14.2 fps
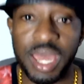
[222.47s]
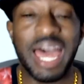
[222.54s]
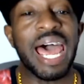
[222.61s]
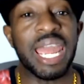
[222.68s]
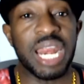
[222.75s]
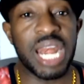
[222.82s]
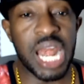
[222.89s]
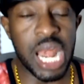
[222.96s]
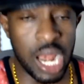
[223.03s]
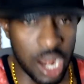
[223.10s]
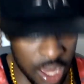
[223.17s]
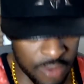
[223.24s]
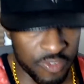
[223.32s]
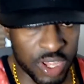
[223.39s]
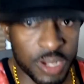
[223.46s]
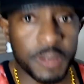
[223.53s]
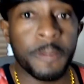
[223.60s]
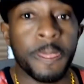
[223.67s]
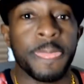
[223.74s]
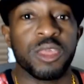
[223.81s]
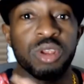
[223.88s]
I love it.
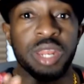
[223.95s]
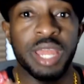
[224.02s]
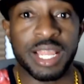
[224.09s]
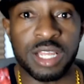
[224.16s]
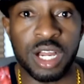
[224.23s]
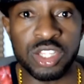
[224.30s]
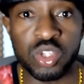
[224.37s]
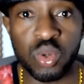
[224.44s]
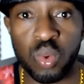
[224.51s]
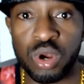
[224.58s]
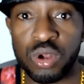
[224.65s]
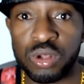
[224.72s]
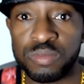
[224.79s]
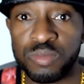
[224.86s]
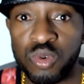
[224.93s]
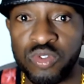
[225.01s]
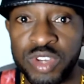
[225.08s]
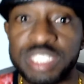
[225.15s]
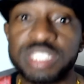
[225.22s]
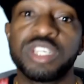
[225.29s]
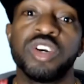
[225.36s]
You like Underworld movies?